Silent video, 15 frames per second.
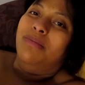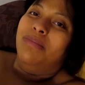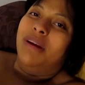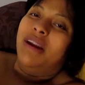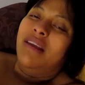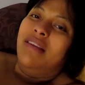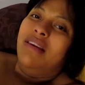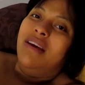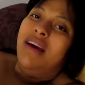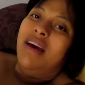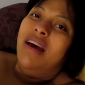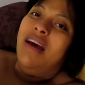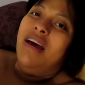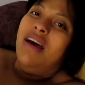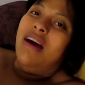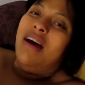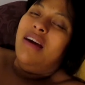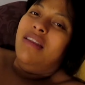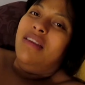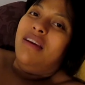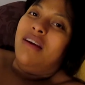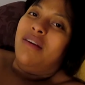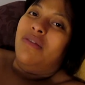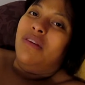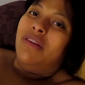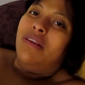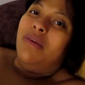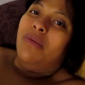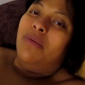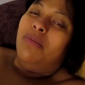But I think
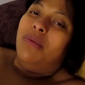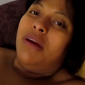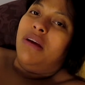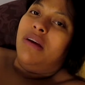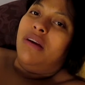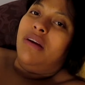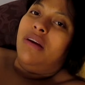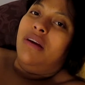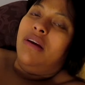everything will be good.